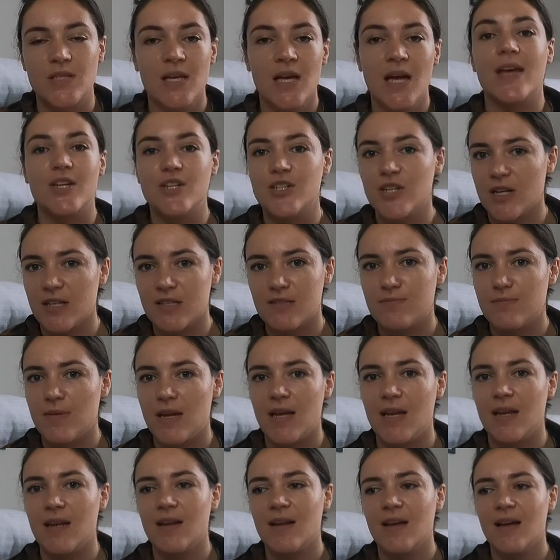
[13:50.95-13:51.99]
they just
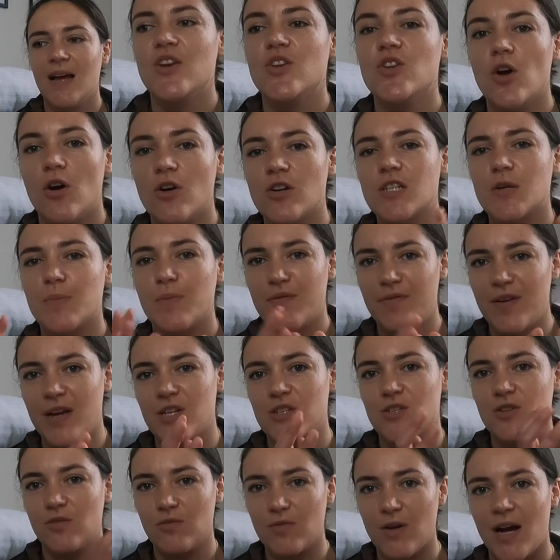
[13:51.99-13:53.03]
mean not a
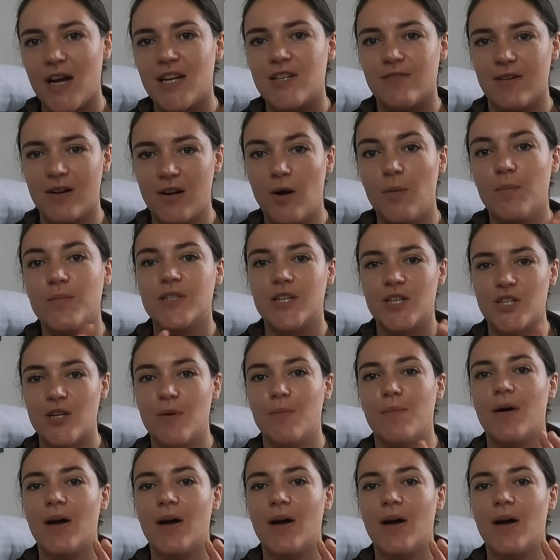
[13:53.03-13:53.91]
professional rider in competition,